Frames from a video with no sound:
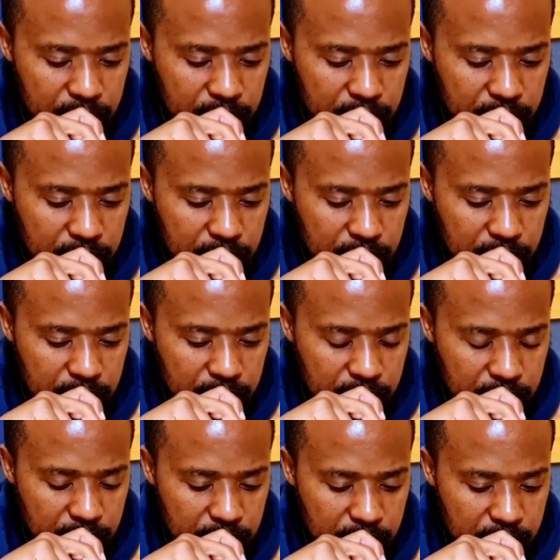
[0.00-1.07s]
And let
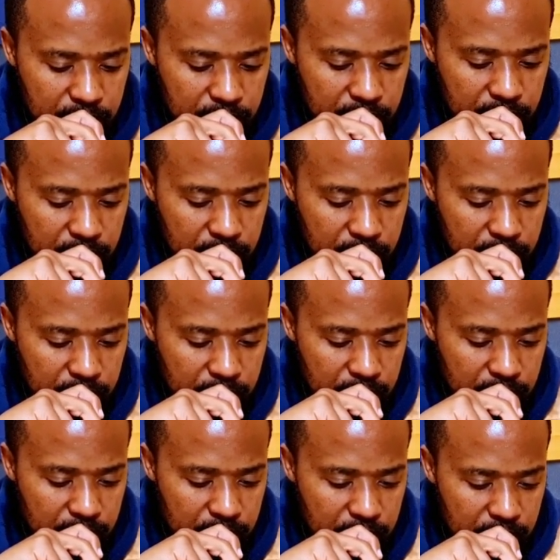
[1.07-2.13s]
none of you
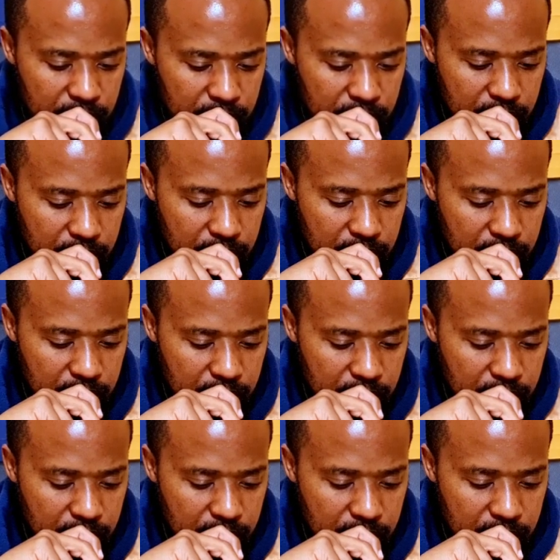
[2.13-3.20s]
imagine evil against
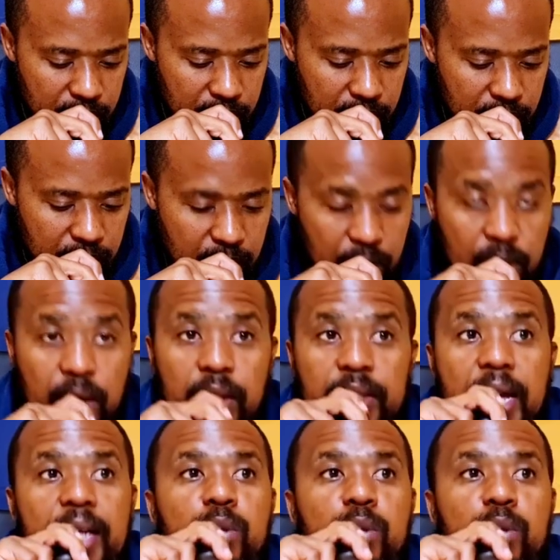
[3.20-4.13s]
his brother in your heart.